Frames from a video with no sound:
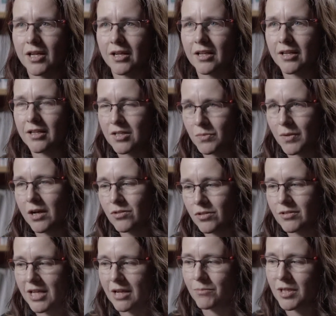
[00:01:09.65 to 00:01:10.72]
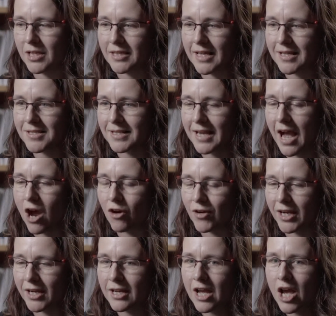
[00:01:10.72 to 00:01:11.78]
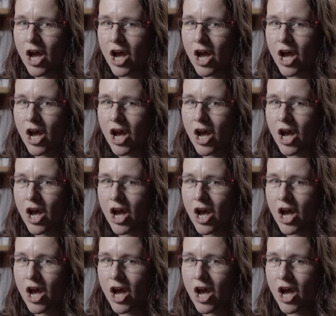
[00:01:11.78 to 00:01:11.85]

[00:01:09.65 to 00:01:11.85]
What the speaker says: healing as well, so dampening that scarring.